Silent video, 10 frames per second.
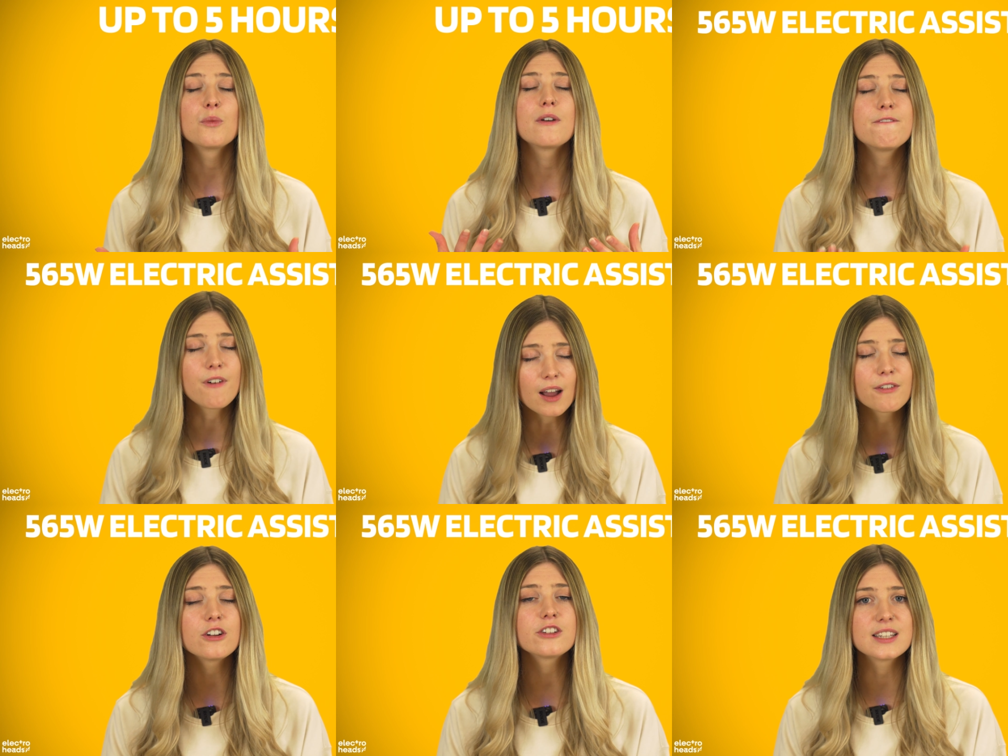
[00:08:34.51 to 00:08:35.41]
with
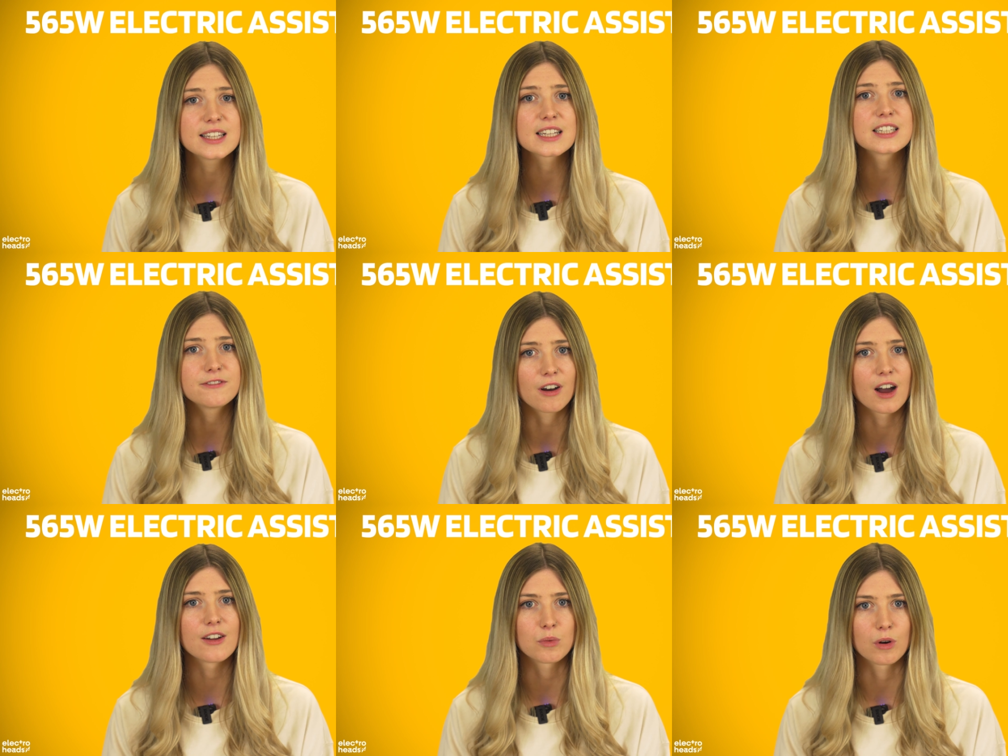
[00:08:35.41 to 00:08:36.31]

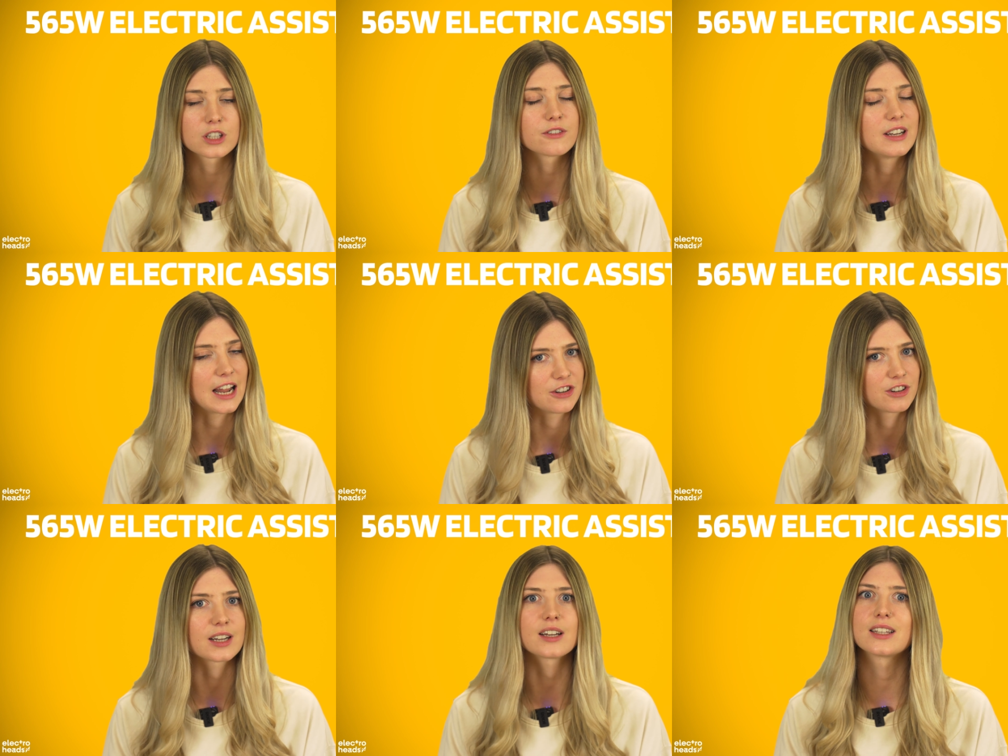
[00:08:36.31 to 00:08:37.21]
565 watts of
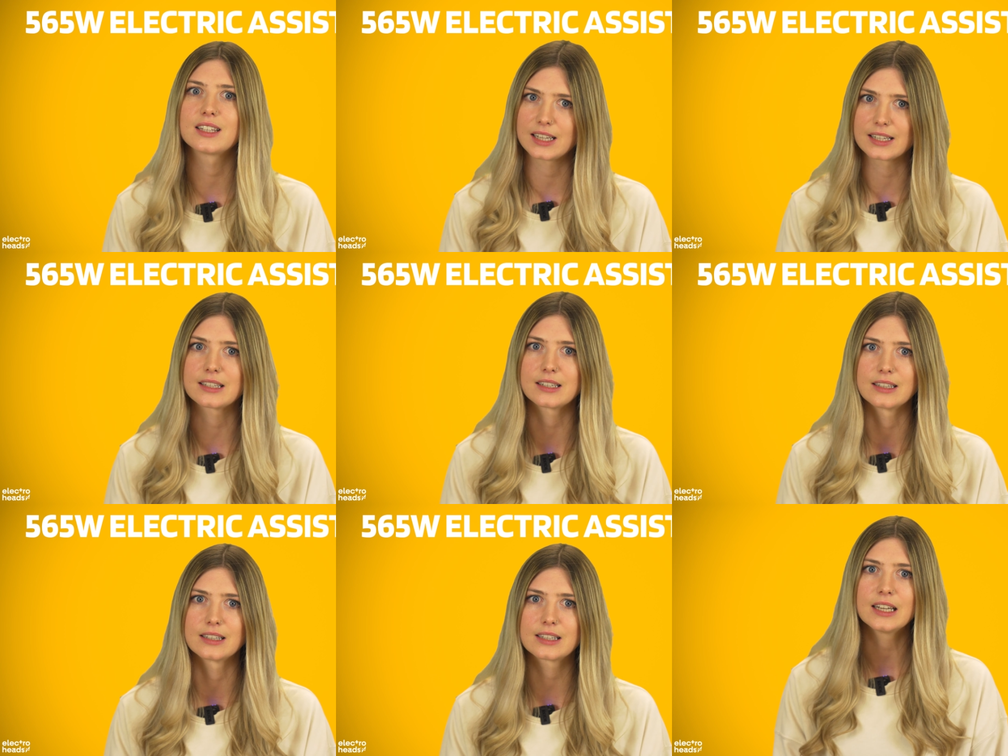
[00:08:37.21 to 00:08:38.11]
electric
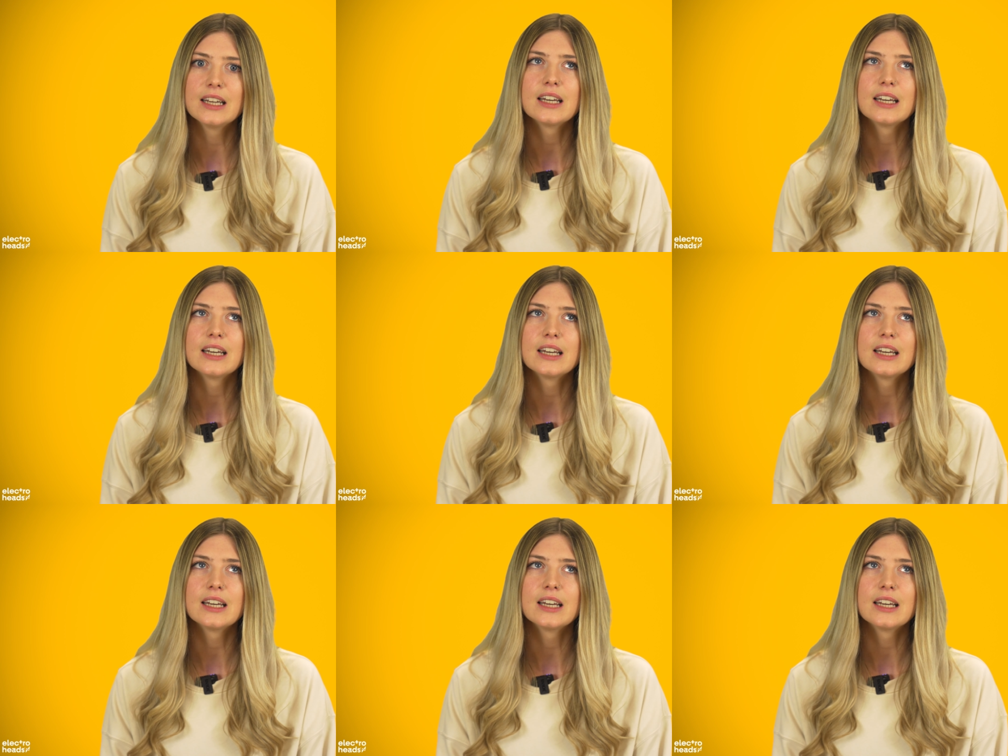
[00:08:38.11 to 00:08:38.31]
assistance.